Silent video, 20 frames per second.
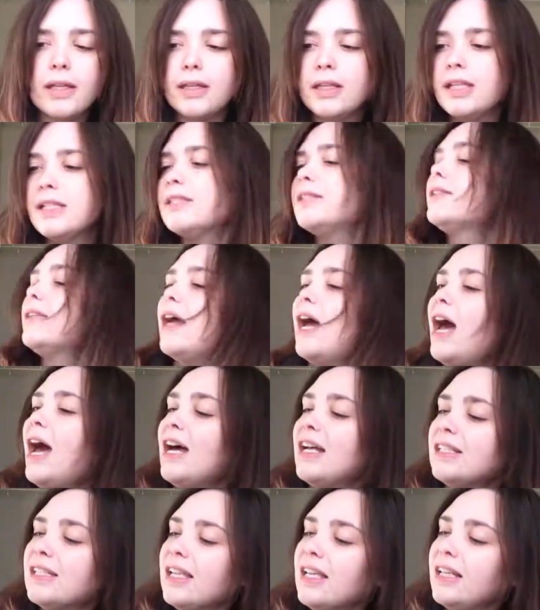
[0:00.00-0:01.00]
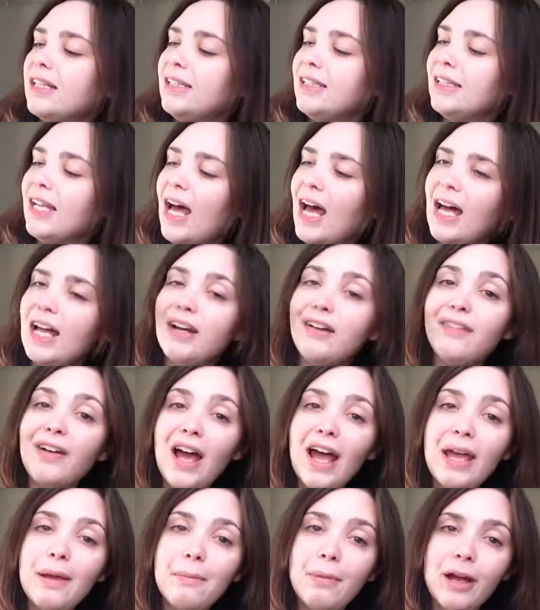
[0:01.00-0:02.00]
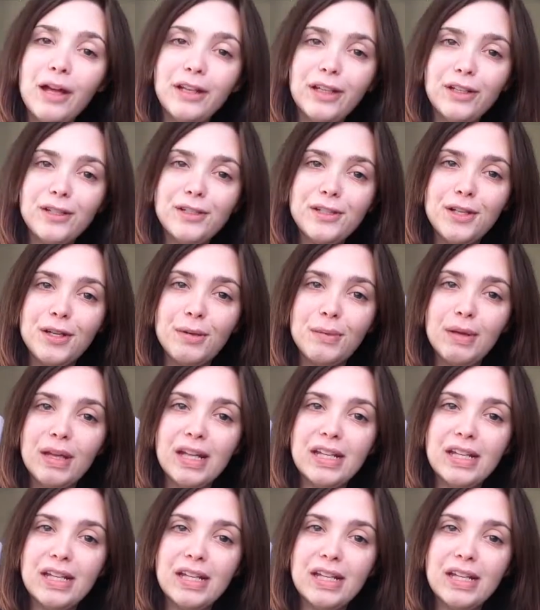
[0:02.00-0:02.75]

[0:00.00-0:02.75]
This has a lot of hype on YouTube.